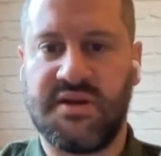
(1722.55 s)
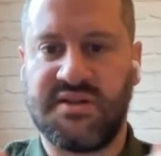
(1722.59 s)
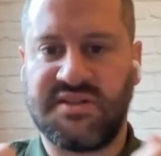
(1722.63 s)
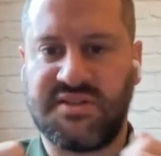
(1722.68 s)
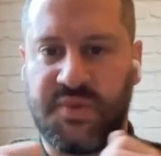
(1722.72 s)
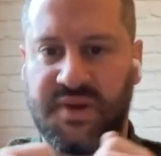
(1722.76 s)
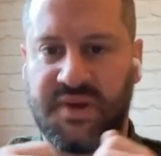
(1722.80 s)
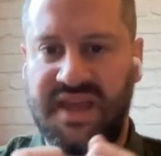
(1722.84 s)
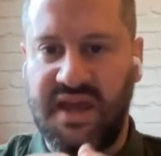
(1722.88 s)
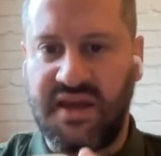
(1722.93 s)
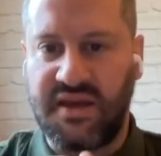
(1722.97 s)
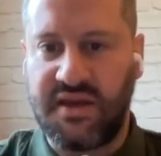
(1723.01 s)

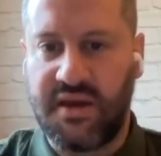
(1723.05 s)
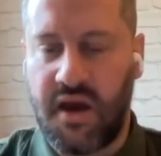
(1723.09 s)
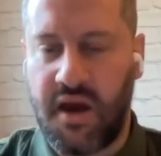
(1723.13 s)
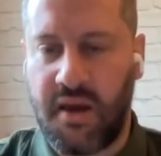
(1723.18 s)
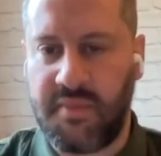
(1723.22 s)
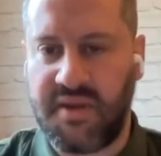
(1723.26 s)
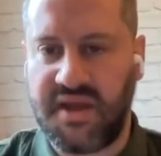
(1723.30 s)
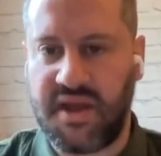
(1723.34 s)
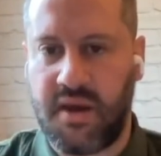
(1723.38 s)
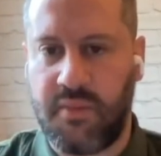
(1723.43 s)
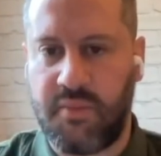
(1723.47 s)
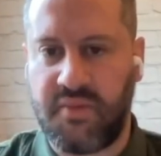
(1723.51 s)
So again,
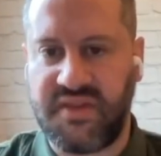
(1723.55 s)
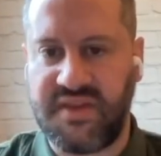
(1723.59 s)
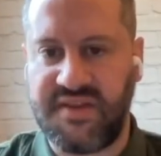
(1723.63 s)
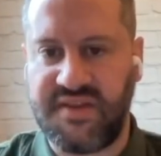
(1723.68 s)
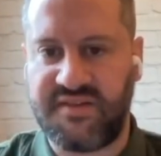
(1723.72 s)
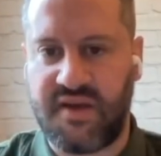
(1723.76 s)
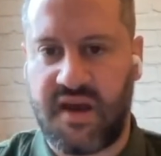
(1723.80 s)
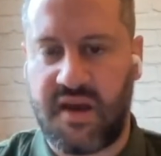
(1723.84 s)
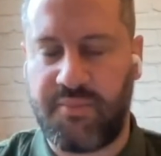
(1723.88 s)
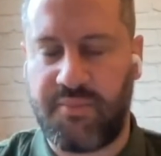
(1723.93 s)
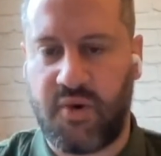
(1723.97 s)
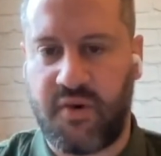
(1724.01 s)
coming up with
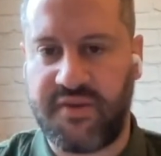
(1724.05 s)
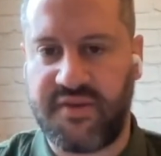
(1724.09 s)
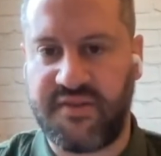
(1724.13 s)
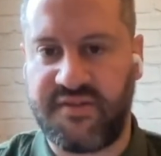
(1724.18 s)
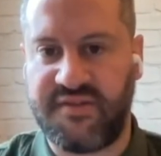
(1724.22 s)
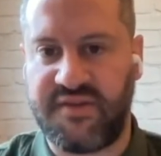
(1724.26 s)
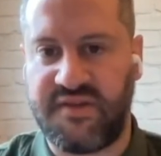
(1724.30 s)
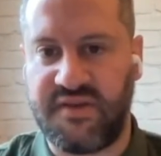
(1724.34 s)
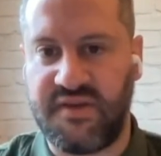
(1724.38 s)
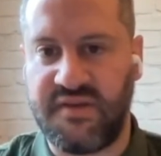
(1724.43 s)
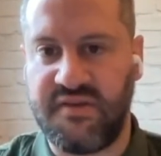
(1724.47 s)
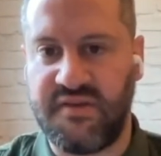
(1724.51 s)
these
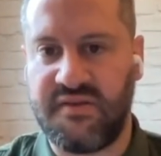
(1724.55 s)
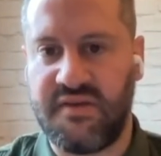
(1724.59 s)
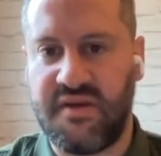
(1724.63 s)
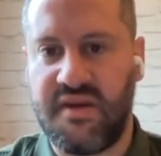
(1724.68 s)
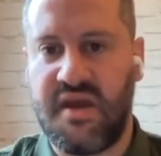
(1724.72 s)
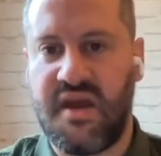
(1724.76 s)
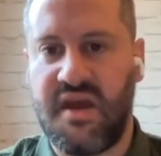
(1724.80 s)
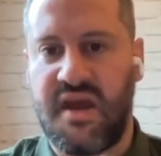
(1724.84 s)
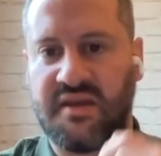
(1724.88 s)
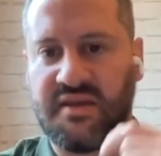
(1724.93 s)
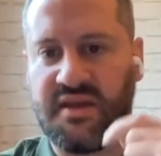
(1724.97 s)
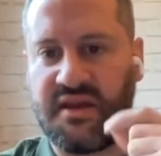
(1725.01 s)
hypotheses
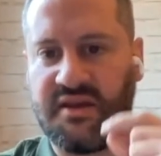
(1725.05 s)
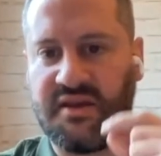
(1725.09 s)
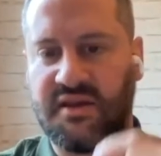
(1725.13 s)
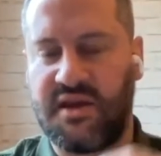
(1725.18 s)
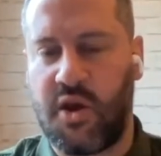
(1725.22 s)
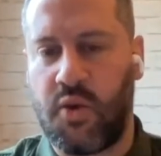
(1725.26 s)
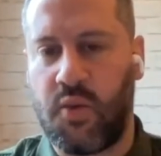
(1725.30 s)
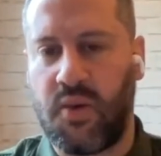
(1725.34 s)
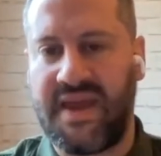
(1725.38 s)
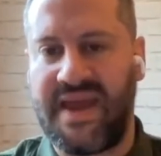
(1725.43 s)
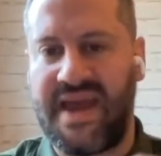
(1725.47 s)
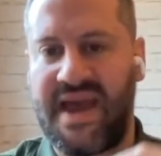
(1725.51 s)
and then
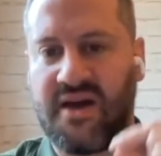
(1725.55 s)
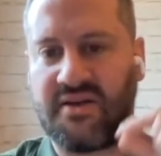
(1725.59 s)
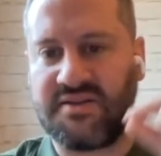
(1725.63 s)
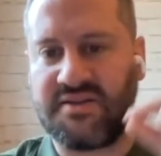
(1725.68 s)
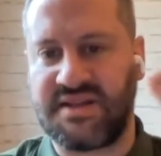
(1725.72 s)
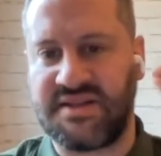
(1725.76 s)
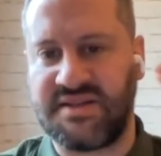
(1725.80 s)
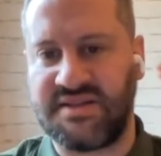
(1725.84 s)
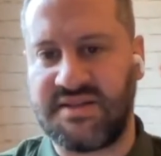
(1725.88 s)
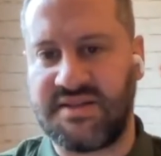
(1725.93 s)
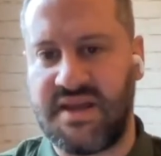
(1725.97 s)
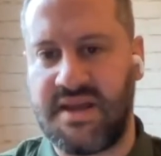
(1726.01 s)
going out
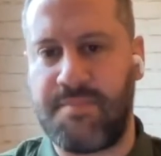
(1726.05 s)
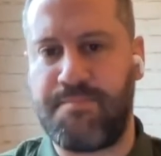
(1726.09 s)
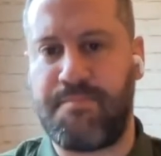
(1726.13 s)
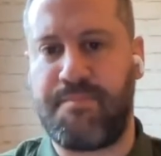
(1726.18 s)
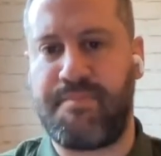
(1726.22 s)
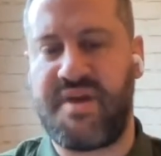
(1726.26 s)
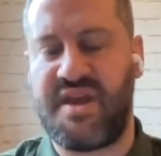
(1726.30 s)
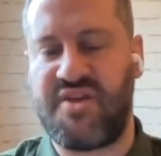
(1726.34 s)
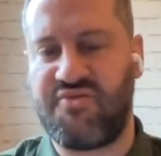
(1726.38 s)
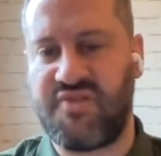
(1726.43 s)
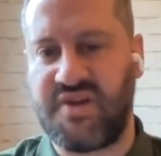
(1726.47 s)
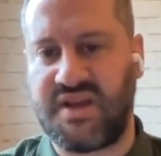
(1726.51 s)
and
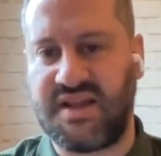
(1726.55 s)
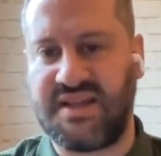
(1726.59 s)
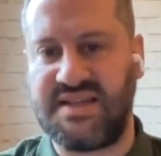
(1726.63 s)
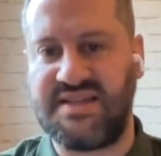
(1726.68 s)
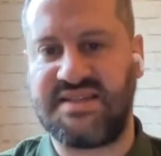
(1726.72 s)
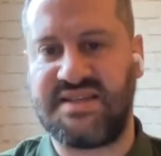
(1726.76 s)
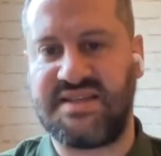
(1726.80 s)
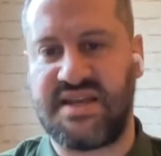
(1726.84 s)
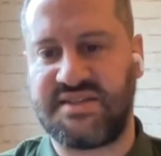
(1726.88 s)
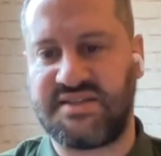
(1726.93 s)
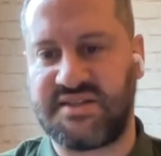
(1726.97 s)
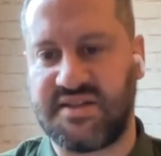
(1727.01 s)
empirically
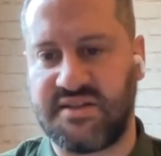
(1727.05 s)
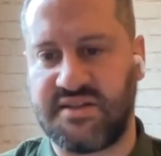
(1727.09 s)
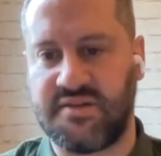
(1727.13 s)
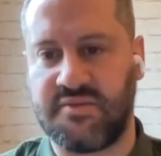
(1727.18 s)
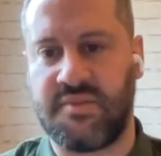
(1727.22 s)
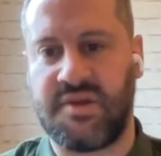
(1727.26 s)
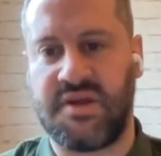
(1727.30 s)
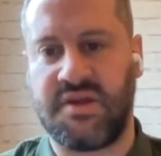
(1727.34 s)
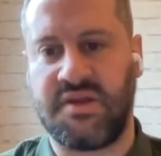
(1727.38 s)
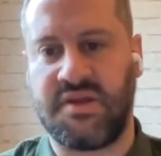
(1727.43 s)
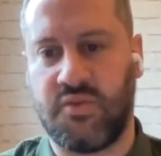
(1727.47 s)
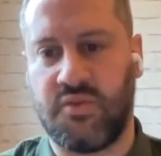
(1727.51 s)
testing
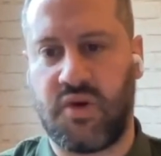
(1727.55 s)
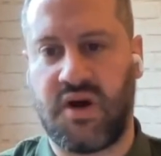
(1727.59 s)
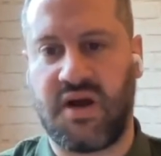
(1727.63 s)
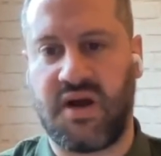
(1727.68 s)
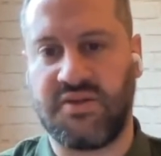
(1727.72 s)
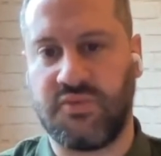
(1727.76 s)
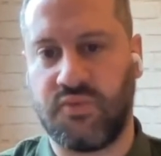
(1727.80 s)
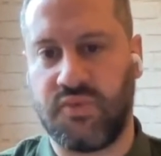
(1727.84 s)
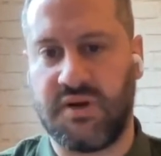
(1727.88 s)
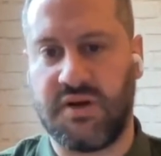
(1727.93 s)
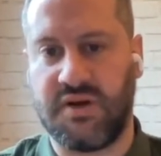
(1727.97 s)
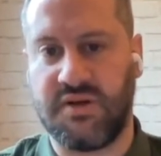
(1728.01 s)
them in the
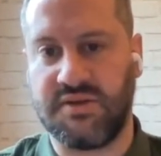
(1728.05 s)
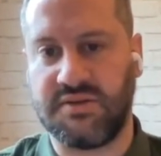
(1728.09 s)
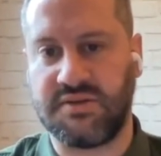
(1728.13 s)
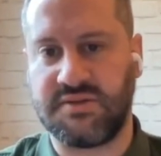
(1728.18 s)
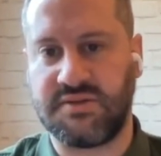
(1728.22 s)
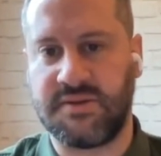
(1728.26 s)
wider world.